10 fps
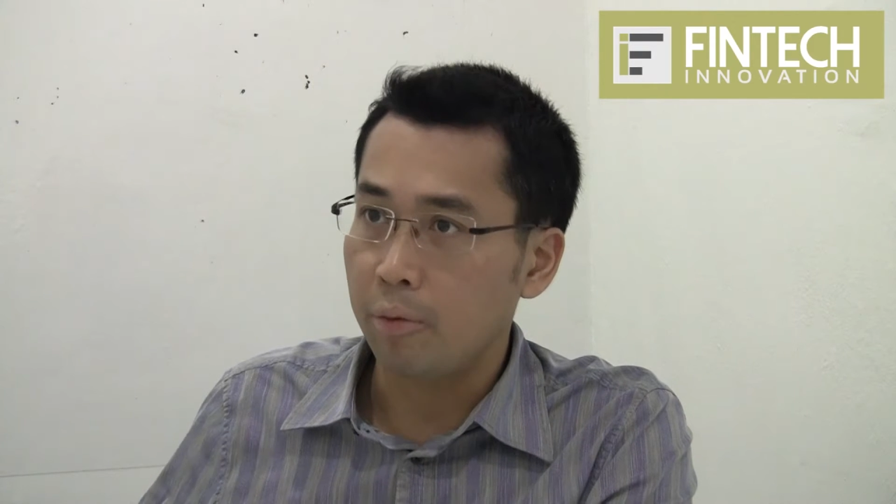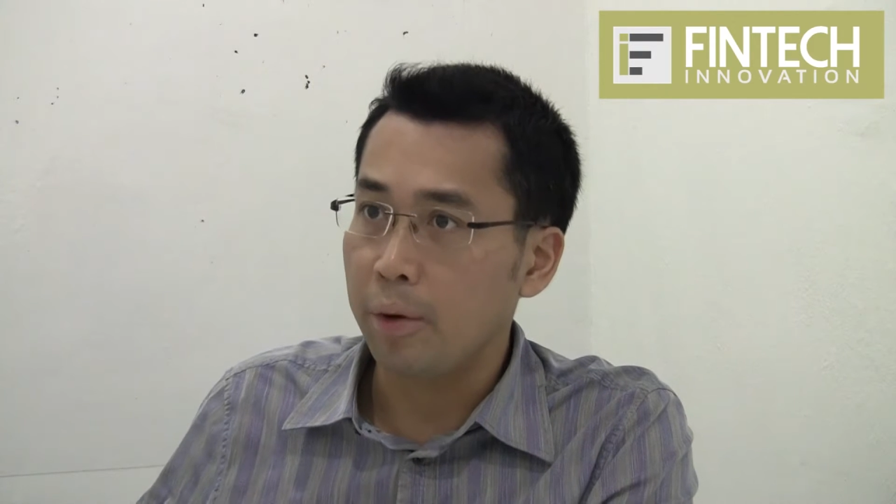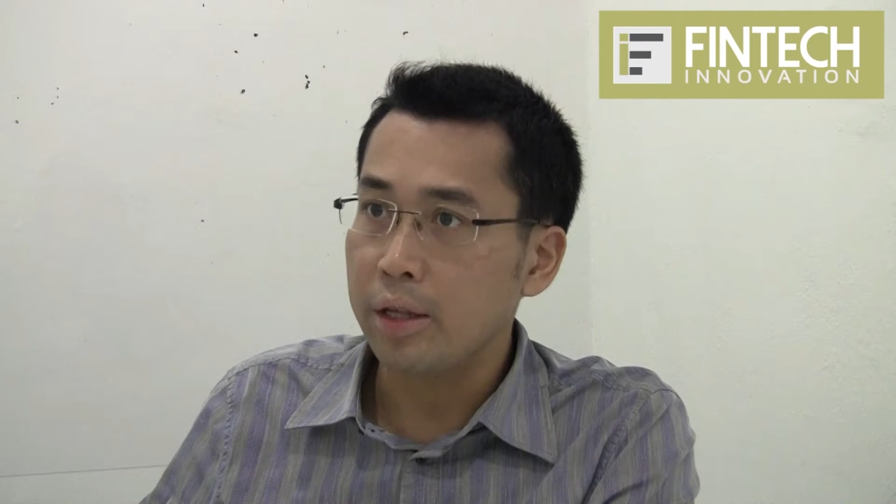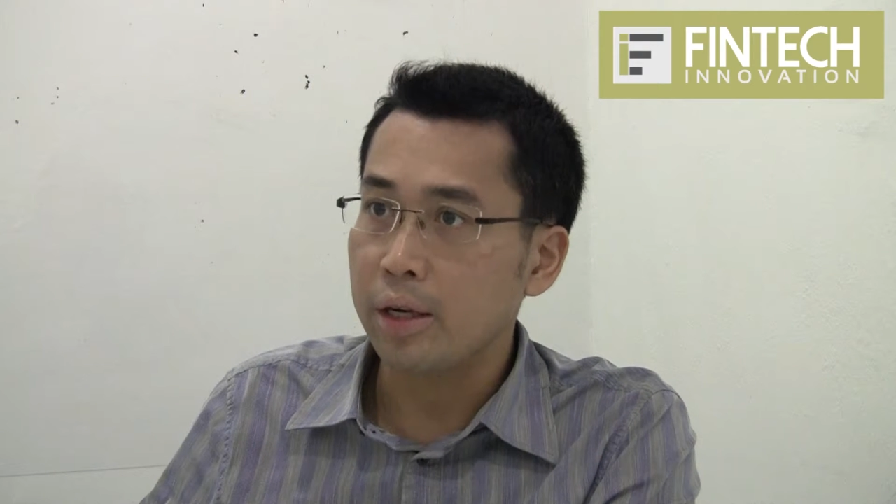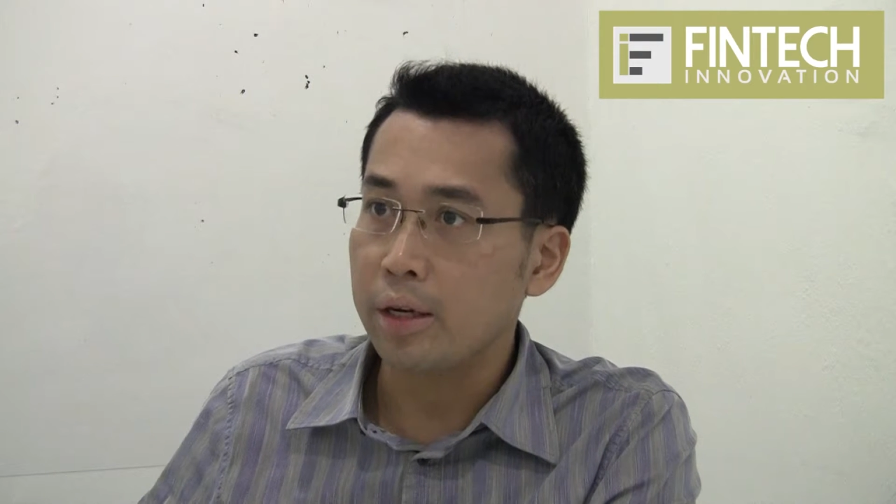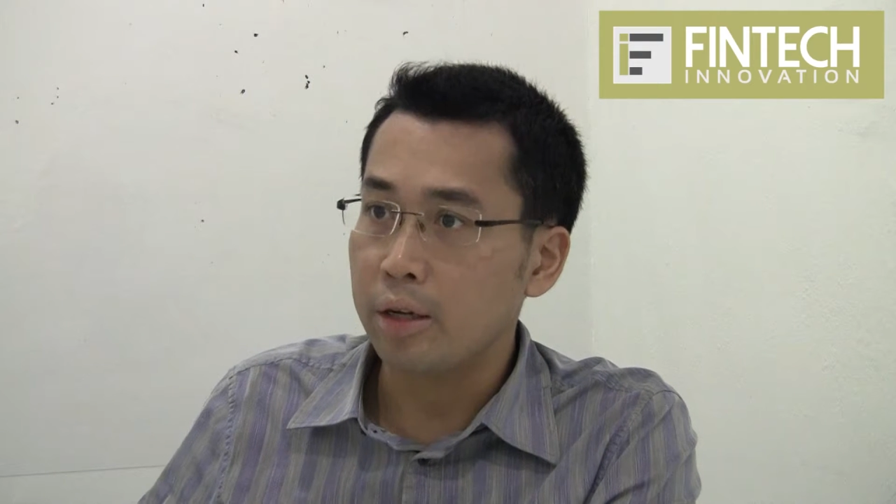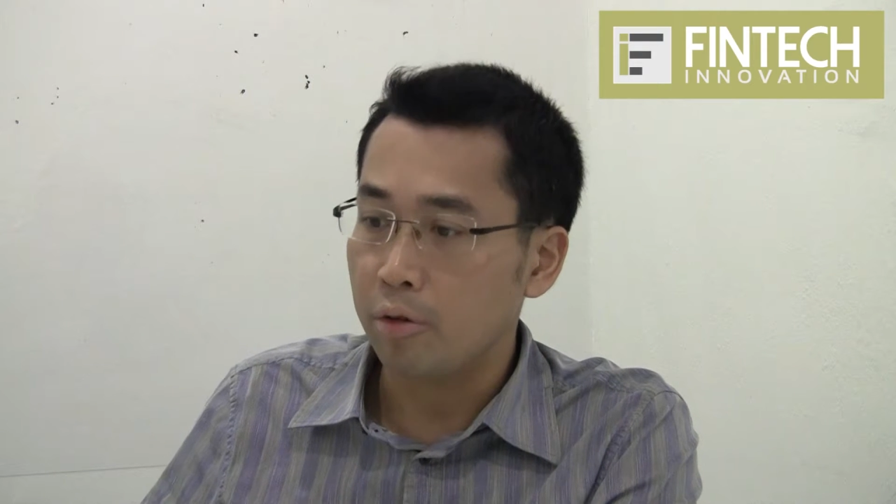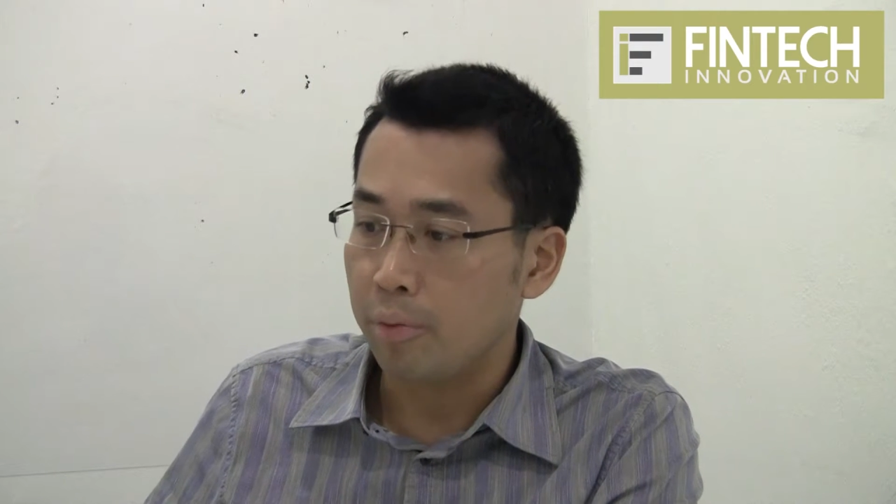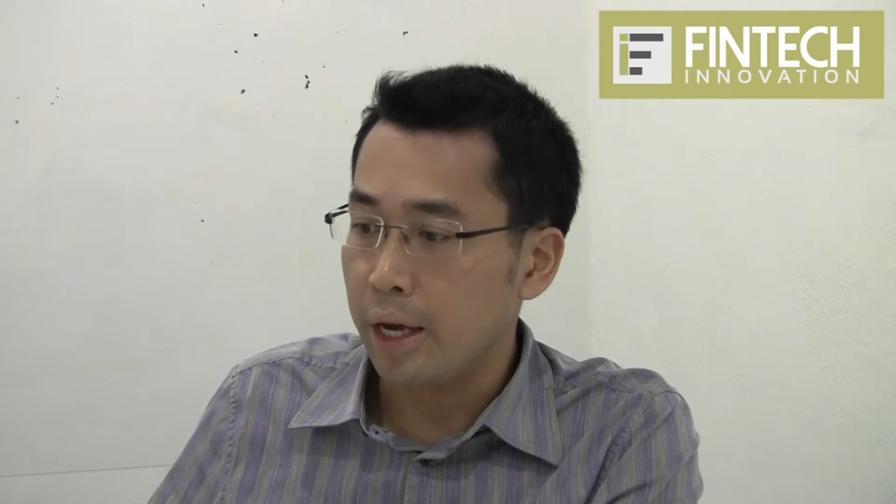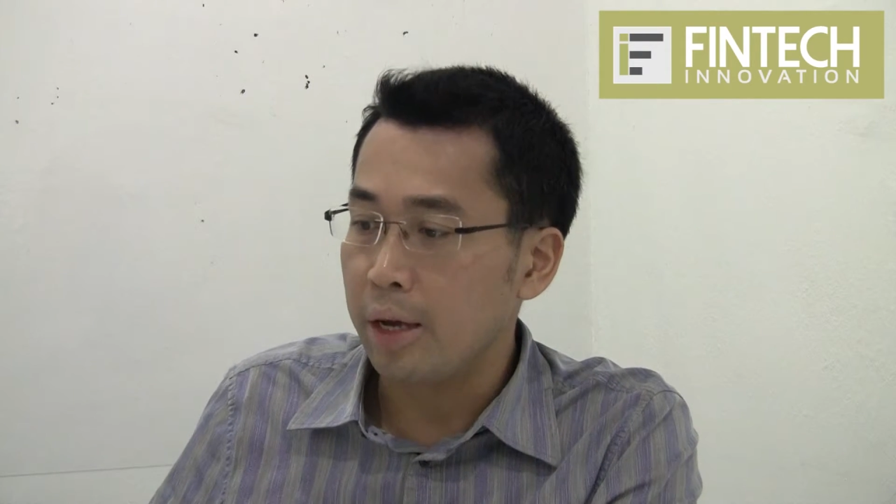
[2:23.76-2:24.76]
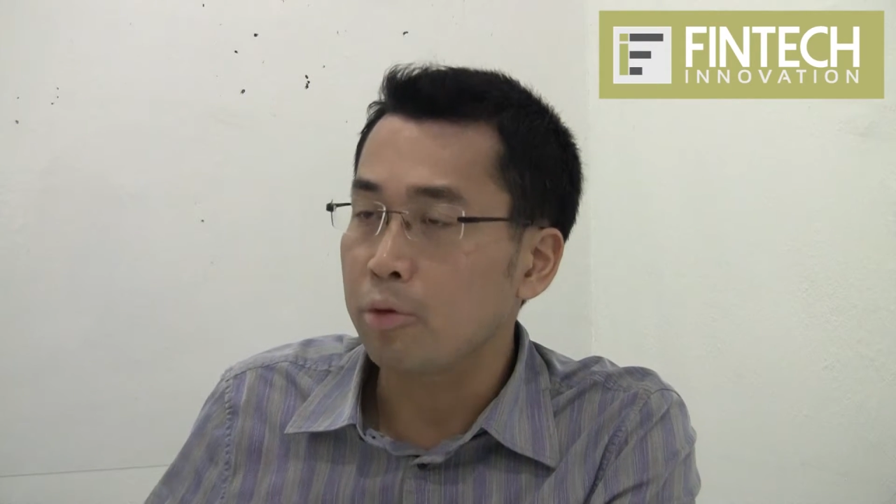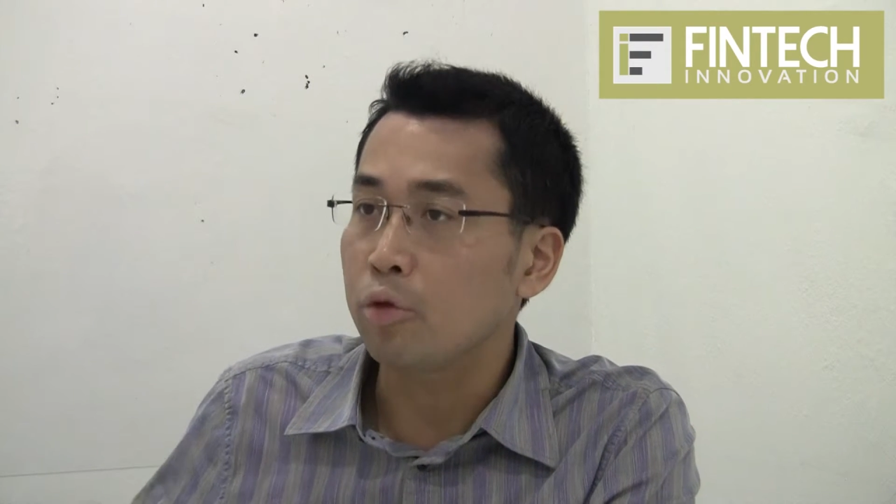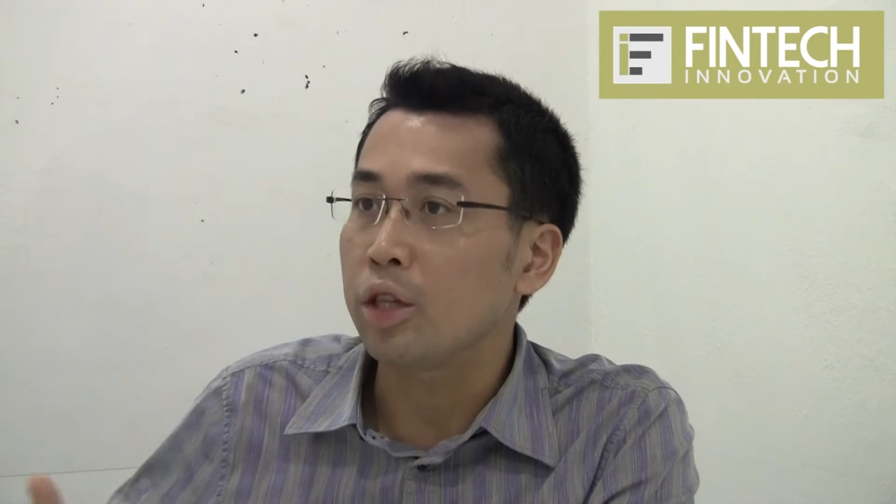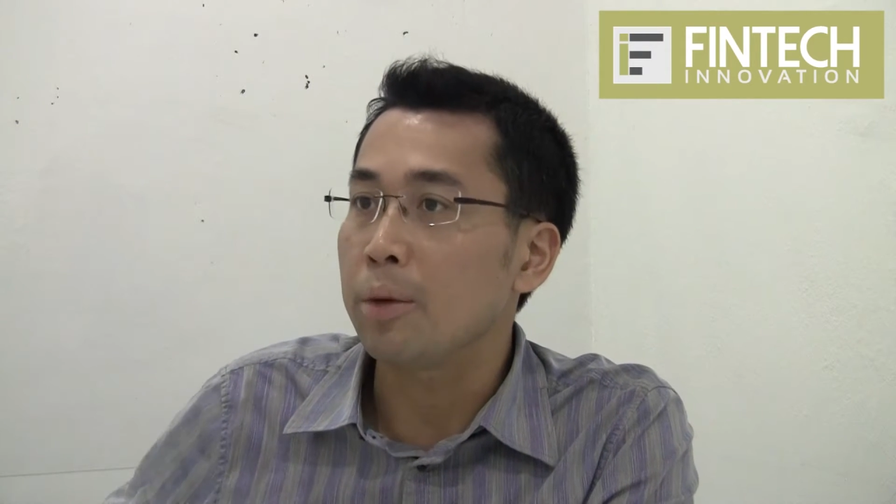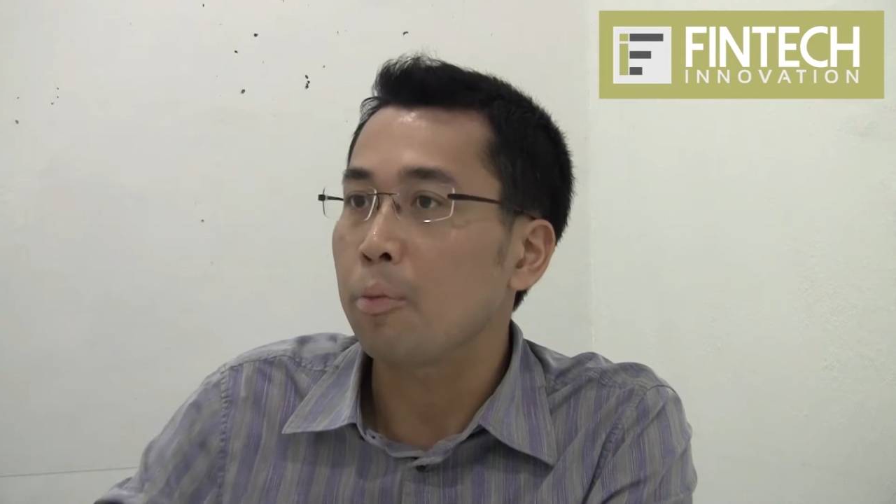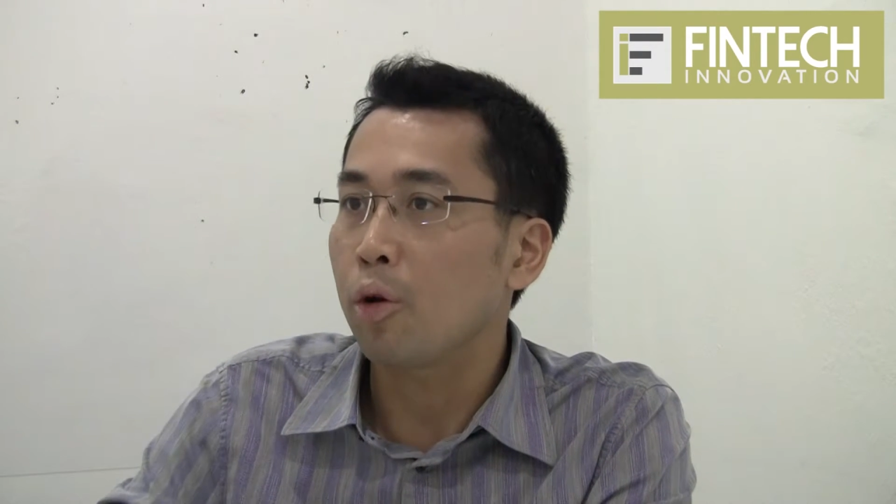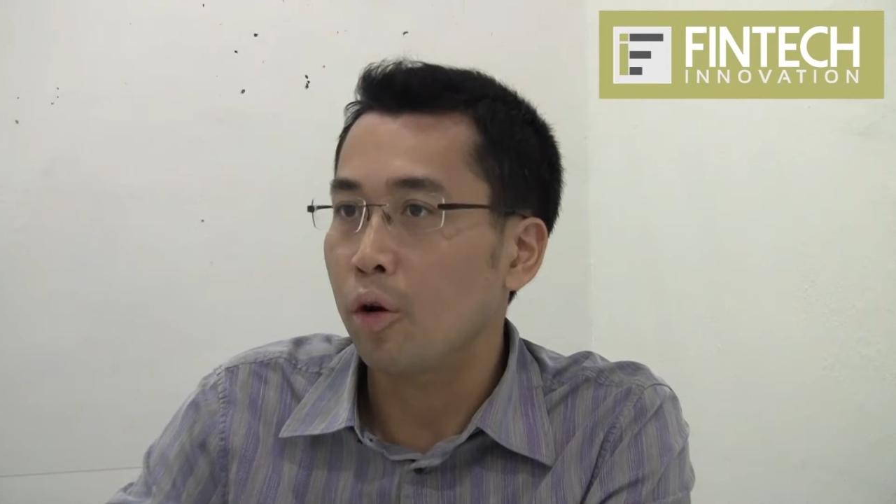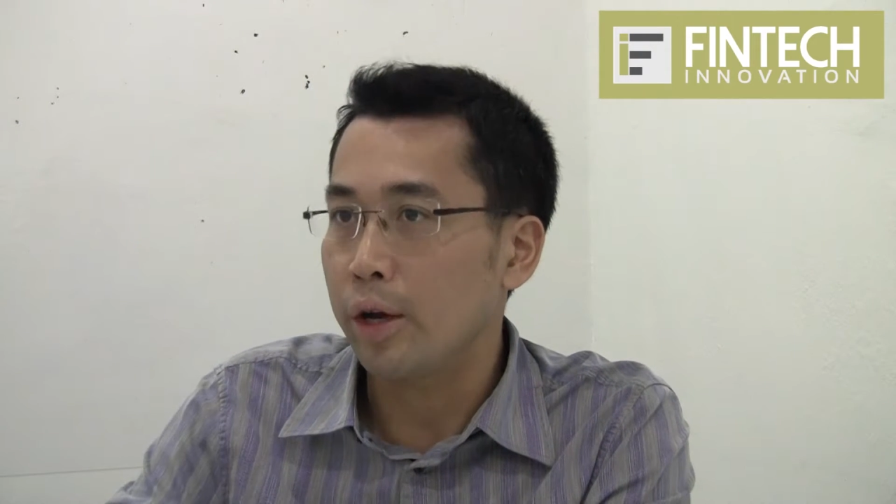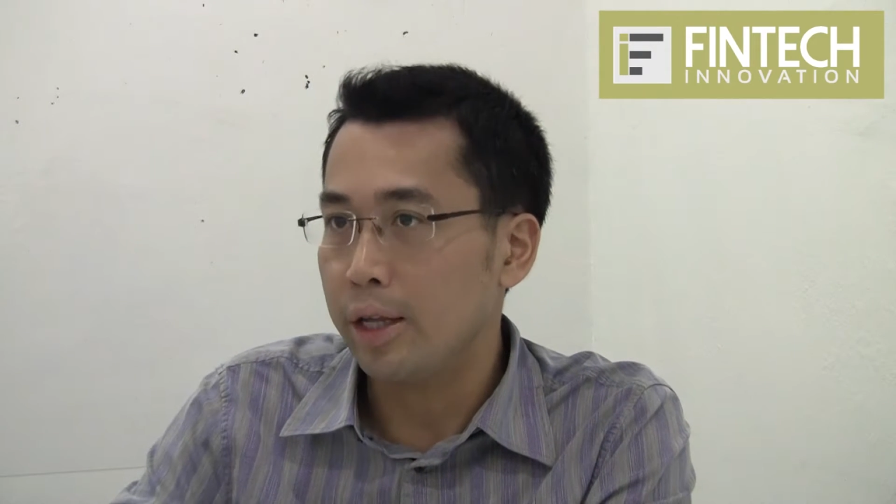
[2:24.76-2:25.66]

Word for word: or basically to be able to deploy